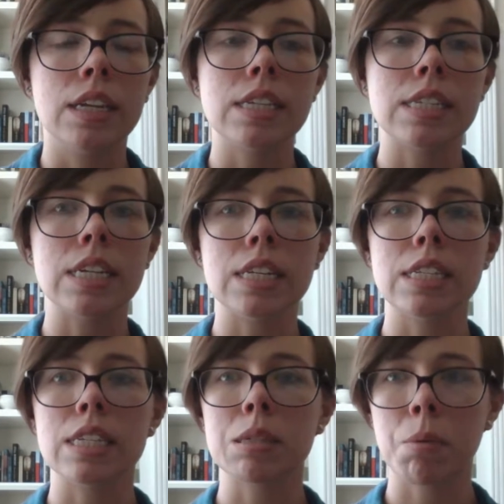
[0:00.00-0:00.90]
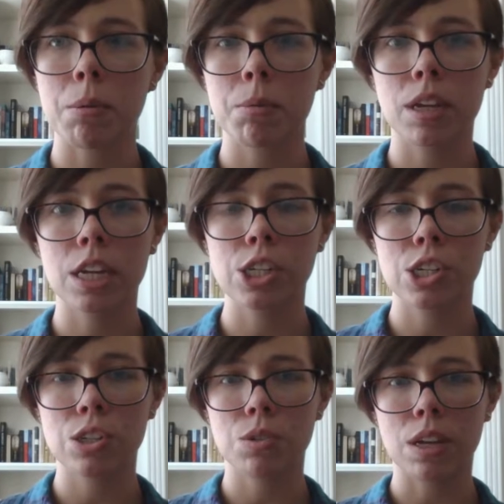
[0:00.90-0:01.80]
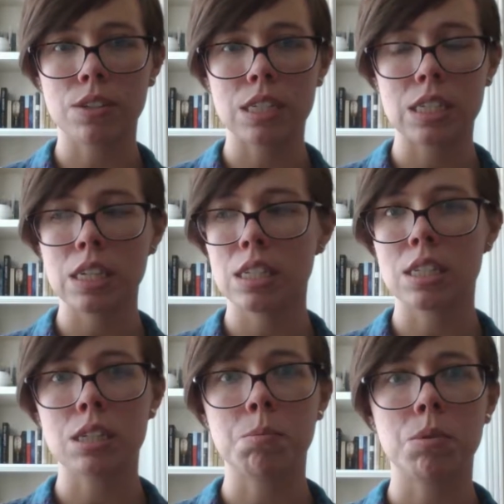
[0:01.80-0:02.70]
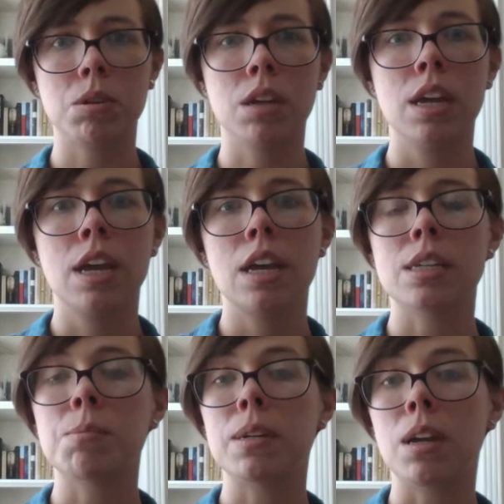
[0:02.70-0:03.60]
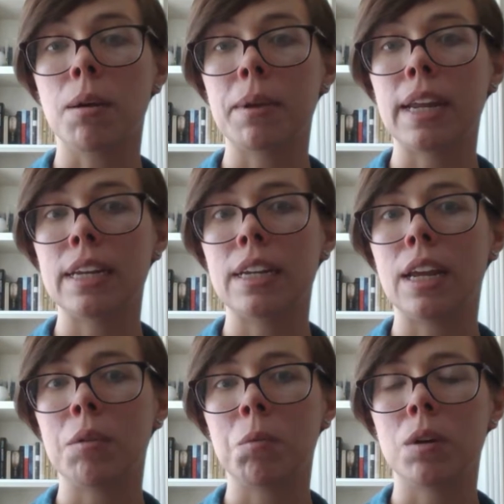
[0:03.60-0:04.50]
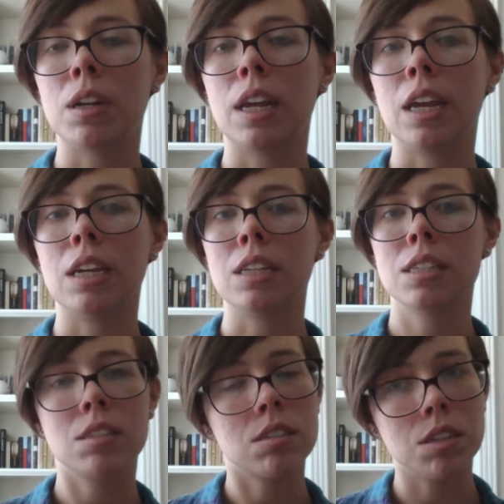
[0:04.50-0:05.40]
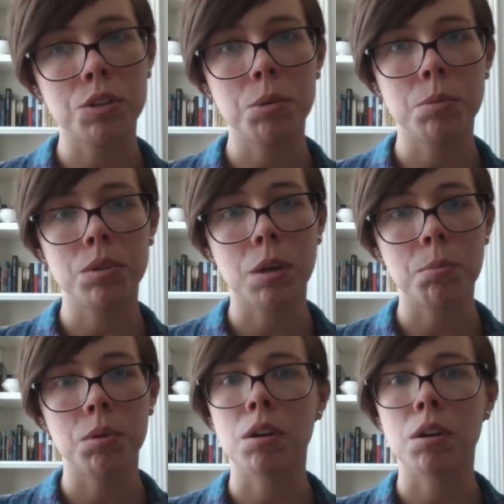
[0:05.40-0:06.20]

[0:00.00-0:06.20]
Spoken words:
Since its publication in 2006, this book has been nominated and won a considerable number